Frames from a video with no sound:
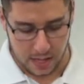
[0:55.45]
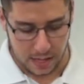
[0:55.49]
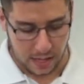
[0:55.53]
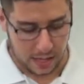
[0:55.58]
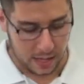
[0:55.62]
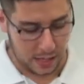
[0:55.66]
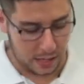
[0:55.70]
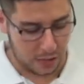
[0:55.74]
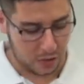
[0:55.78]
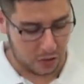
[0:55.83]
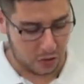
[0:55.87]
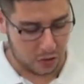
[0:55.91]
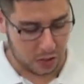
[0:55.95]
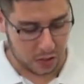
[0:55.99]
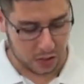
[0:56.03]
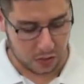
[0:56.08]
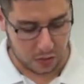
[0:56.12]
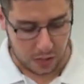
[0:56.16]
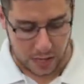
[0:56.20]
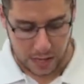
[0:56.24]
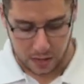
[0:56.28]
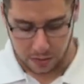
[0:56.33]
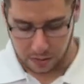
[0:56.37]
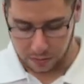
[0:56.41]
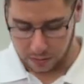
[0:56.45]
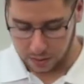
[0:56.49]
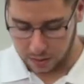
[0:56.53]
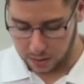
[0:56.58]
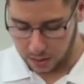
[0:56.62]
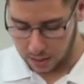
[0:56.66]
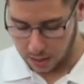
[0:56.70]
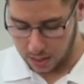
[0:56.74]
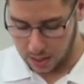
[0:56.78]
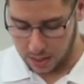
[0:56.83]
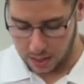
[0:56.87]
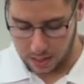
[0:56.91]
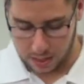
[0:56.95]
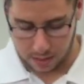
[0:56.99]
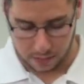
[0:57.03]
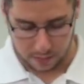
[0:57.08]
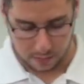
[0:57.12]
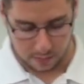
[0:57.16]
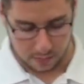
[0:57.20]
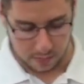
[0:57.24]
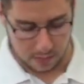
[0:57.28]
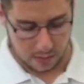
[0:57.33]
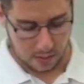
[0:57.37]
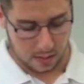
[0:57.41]
and just out of the, uh,
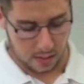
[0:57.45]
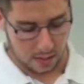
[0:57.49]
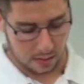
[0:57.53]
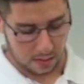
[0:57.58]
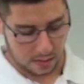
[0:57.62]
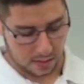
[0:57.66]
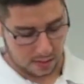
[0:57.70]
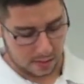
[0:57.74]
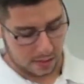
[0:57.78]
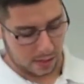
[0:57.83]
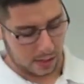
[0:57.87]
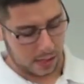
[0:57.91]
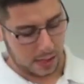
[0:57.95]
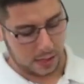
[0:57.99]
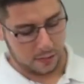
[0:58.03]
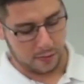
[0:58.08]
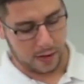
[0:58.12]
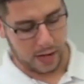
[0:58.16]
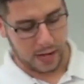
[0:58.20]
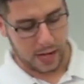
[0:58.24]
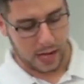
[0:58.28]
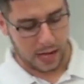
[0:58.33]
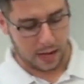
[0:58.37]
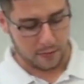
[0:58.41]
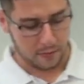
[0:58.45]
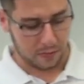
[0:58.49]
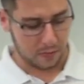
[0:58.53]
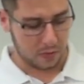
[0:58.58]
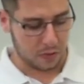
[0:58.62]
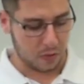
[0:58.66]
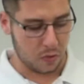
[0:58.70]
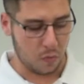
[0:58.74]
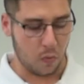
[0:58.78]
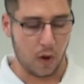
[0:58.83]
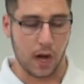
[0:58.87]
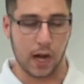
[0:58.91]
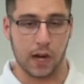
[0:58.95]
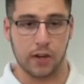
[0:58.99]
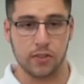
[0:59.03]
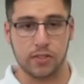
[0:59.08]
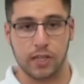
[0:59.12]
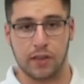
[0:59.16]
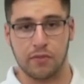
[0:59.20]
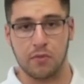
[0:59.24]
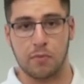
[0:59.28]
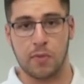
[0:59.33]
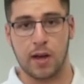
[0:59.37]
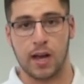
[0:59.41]
the, the sleeve I have two wires.
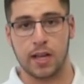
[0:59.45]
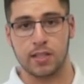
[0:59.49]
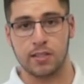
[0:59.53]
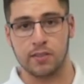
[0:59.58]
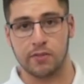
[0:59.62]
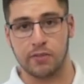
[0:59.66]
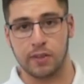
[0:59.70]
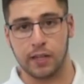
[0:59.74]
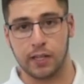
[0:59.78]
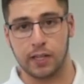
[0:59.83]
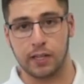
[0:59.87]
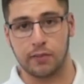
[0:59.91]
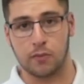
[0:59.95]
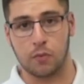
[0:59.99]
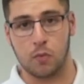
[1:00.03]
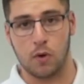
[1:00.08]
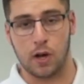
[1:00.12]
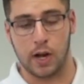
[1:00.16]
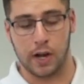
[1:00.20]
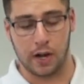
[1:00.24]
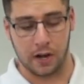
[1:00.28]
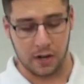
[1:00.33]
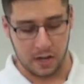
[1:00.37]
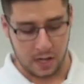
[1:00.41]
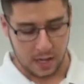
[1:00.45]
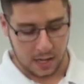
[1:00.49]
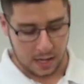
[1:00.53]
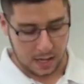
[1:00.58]
I have a positive and negative wire.